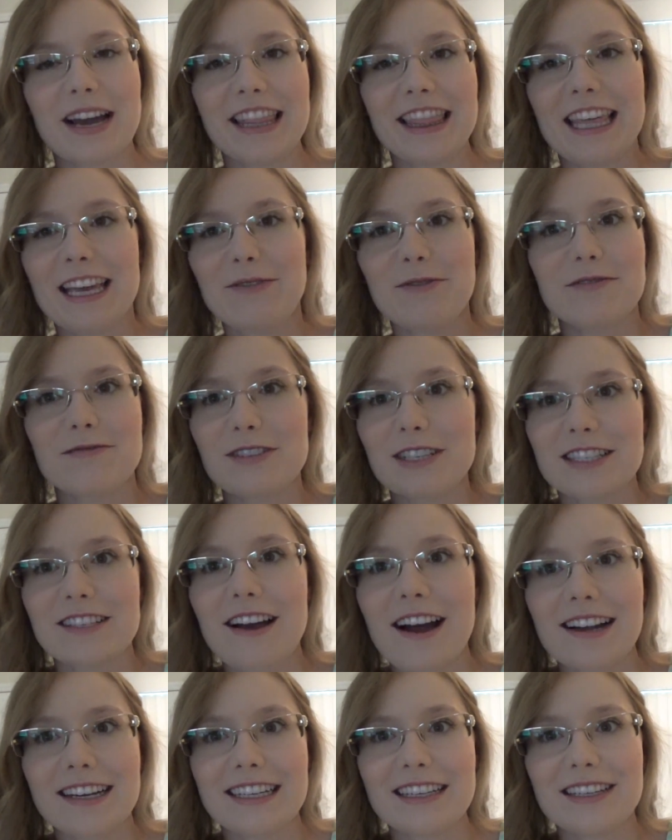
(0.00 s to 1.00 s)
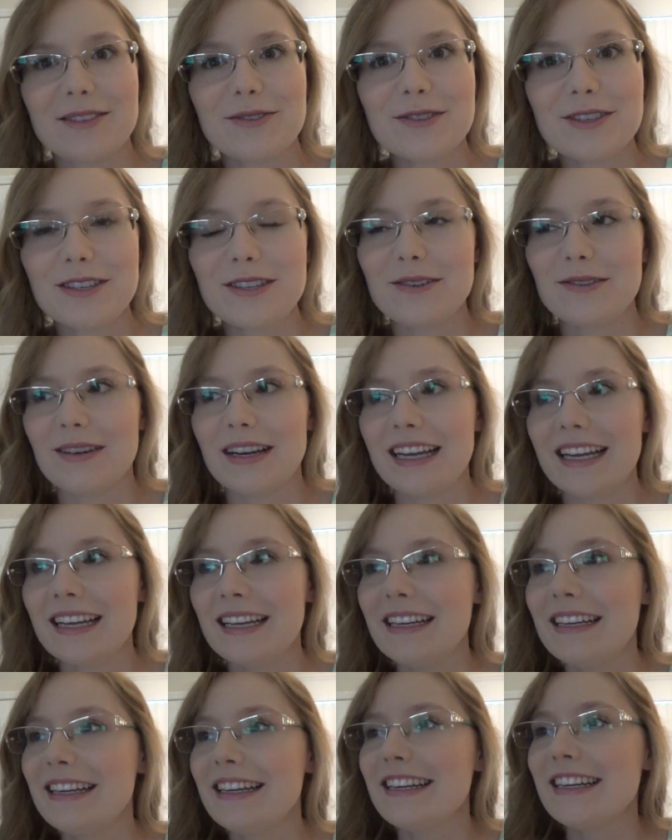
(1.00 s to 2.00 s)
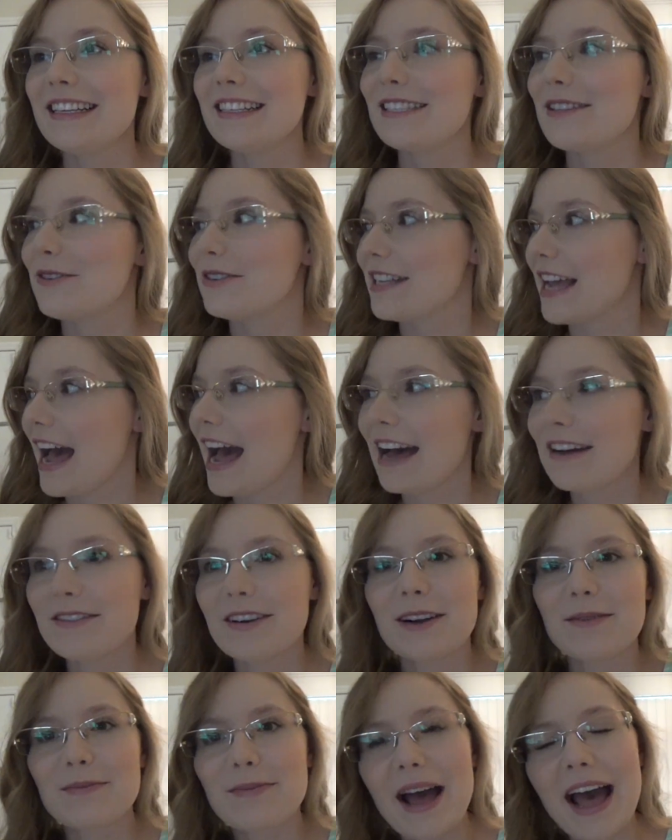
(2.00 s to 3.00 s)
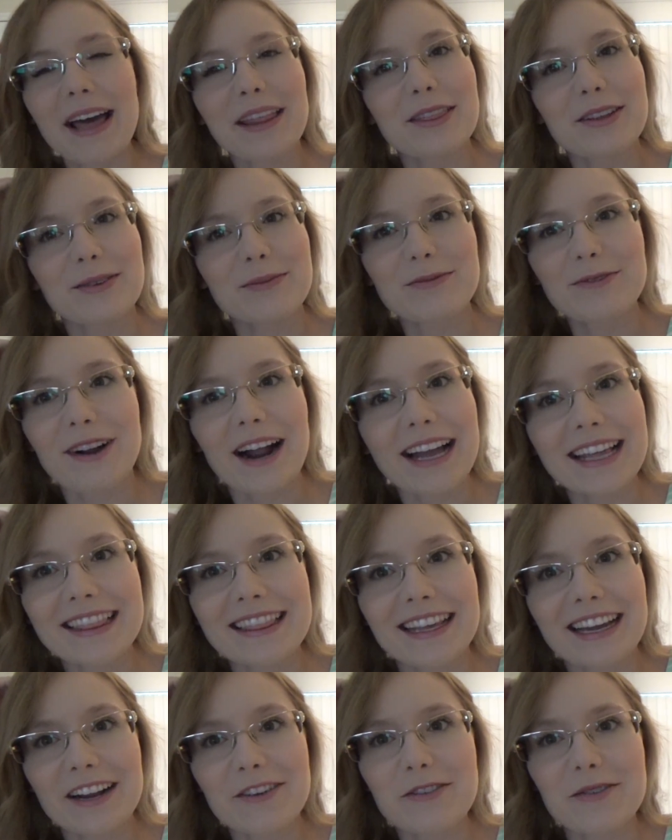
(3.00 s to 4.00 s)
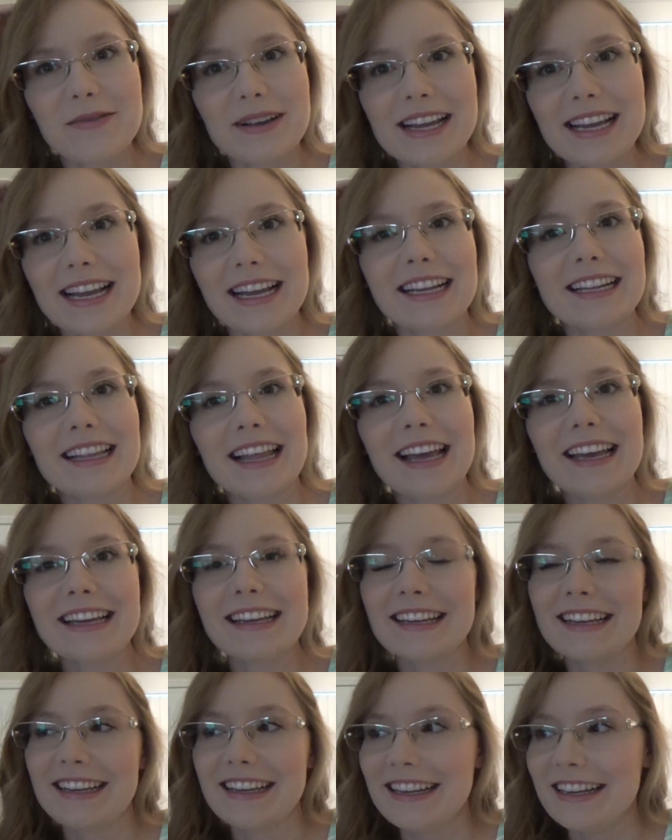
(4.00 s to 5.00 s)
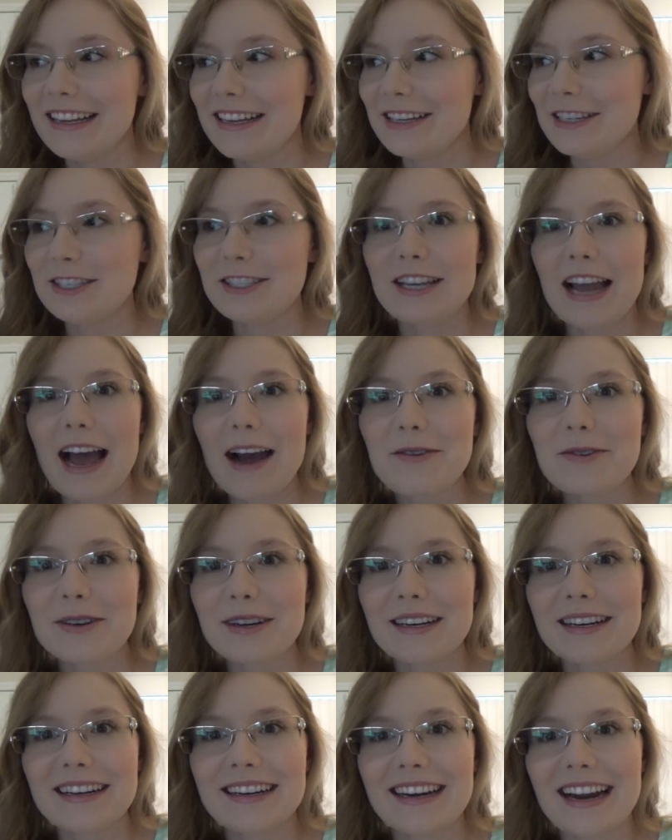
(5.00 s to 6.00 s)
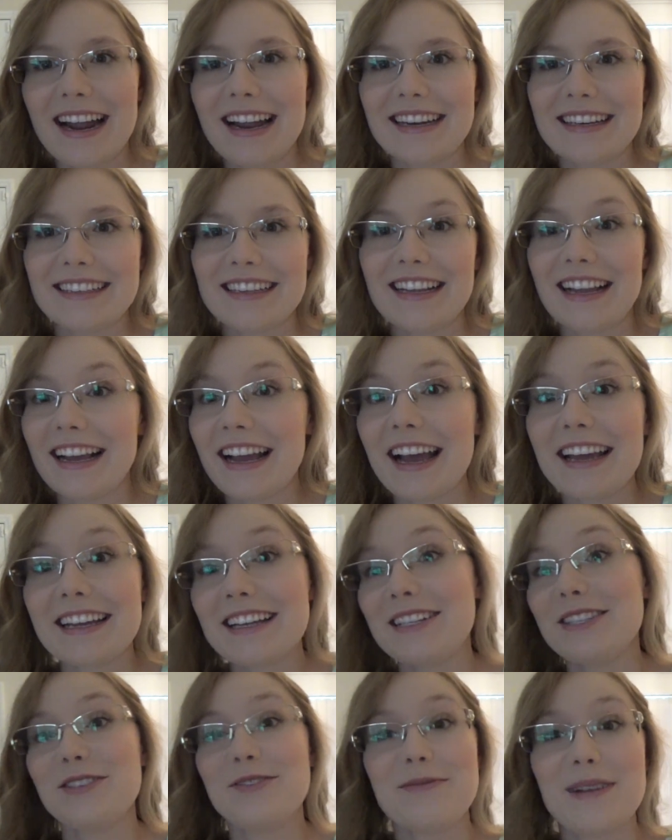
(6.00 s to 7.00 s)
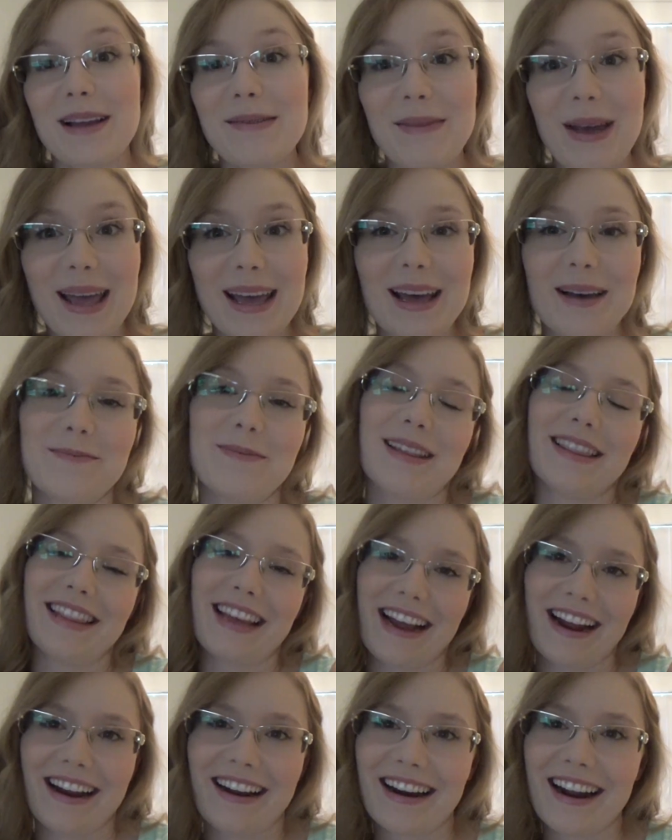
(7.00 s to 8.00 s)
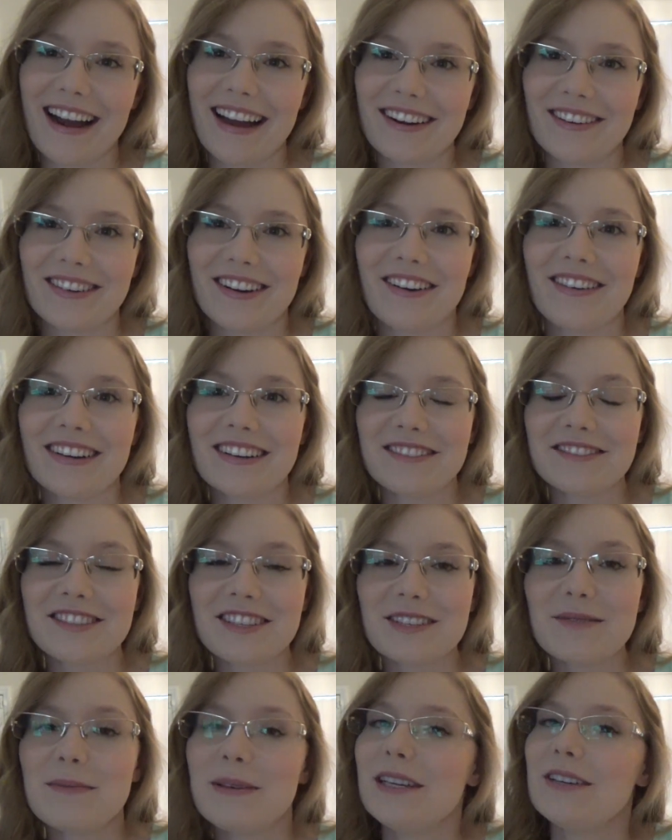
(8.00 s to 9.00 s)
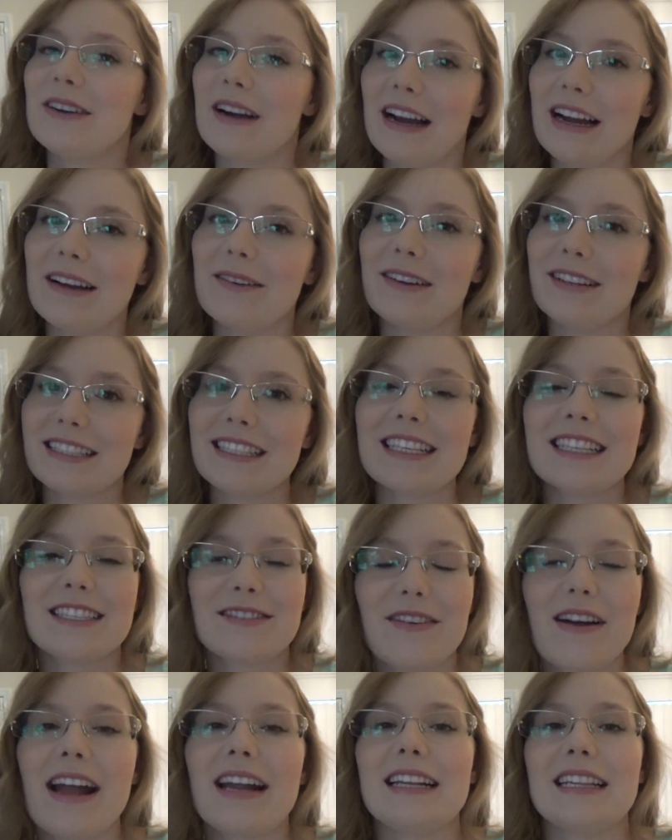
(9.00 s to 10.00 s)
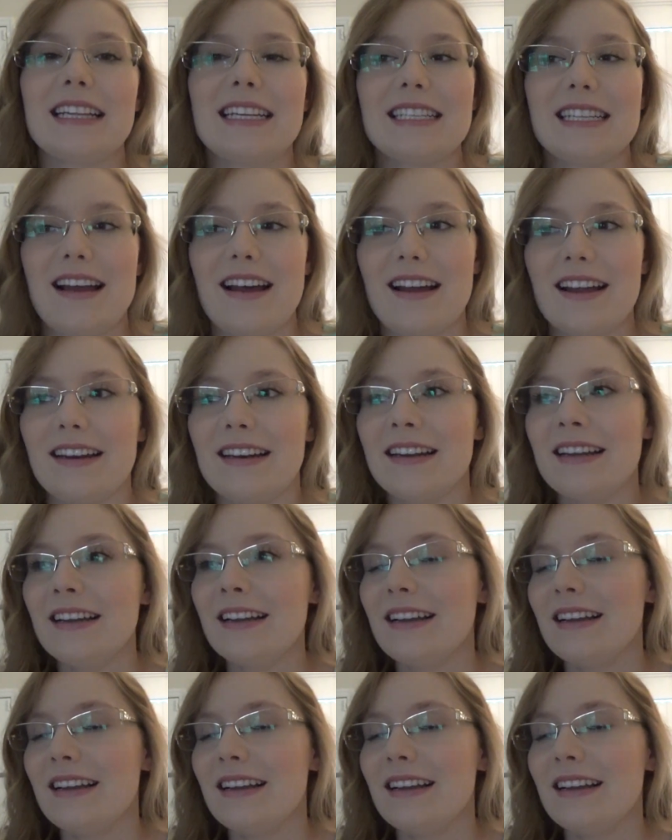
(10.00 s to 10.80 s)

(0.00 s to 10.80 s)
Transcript: I think we've just gotten used to it. So to have our bathroom right there where we can like shower and like I can do my makeup in there. I don't know, it'll just be great once it's finally done.